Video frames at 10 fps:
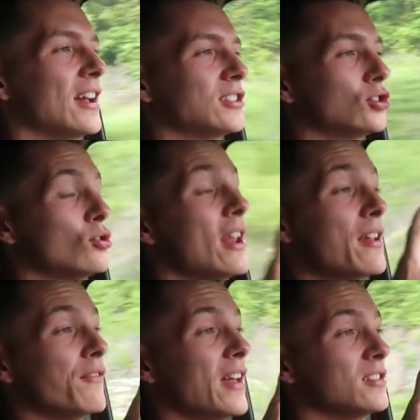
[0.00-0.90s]
It's a
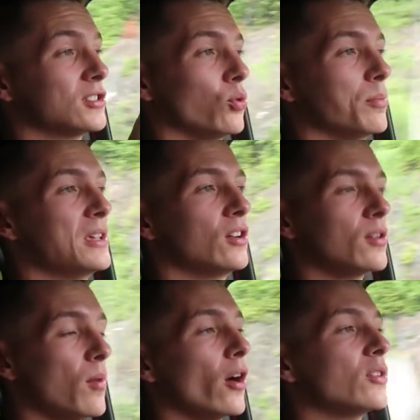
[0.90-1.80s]
two-day event, so we'll be
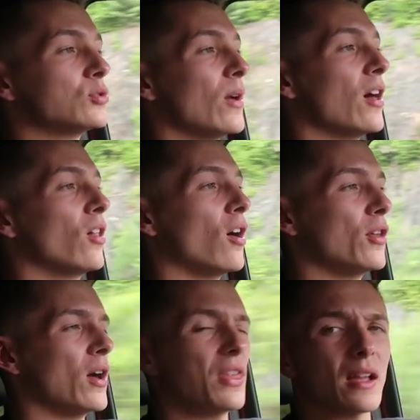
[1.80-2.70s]
here tomorrow as well,
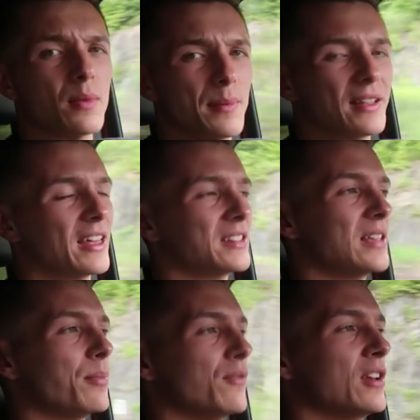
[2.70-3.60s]
although I think I'm gonna make that a
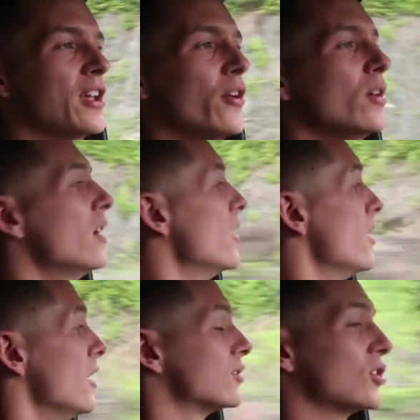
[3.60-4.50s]
separate video.
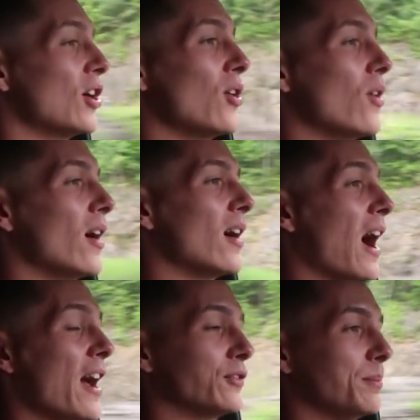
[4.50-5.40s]
So uh,
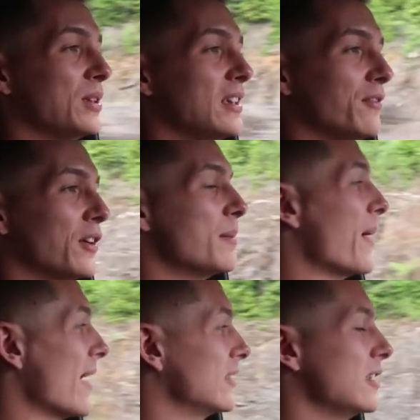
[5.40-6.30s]
I have to pee very
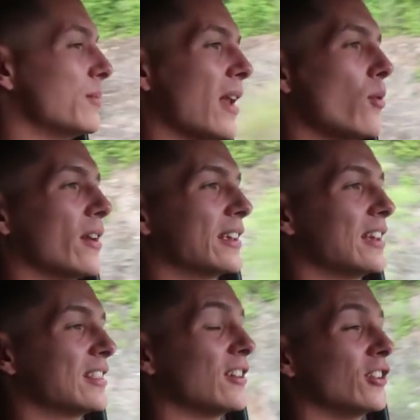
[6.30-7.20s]
badly, but I wanna
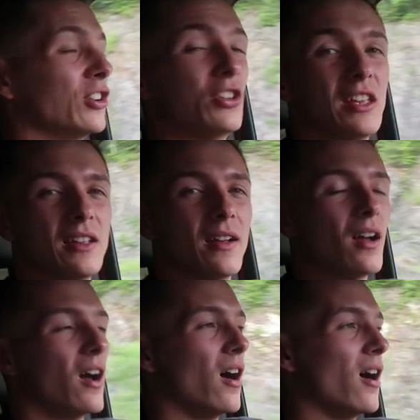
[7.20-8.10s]
get there early.
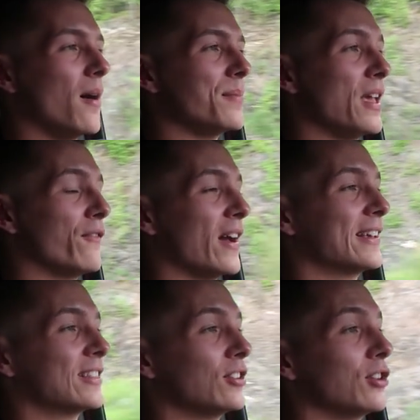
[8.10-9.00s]
Um, if I
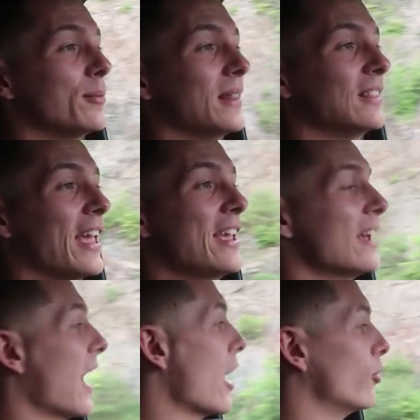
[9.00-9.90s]
get there a little bit
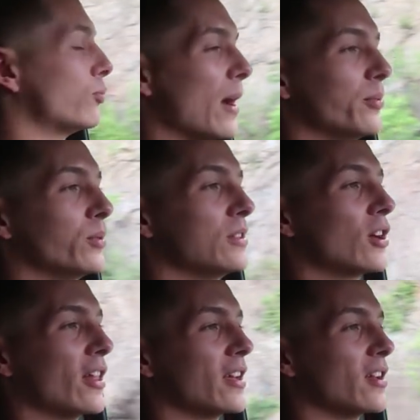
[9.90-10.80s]
late, I'll probably
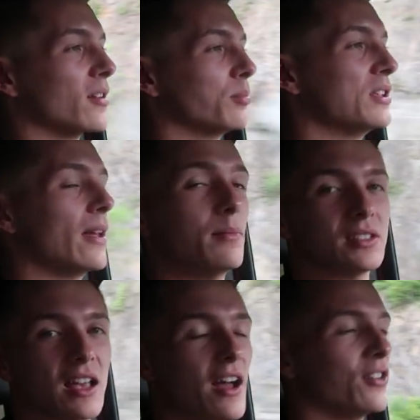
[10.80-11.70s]
look like a complete
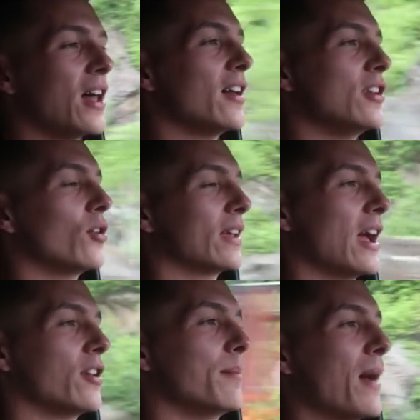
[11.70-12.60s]
imbecile, not knowing
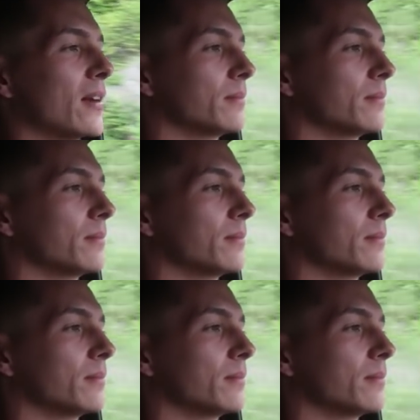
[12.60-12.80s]
how to back...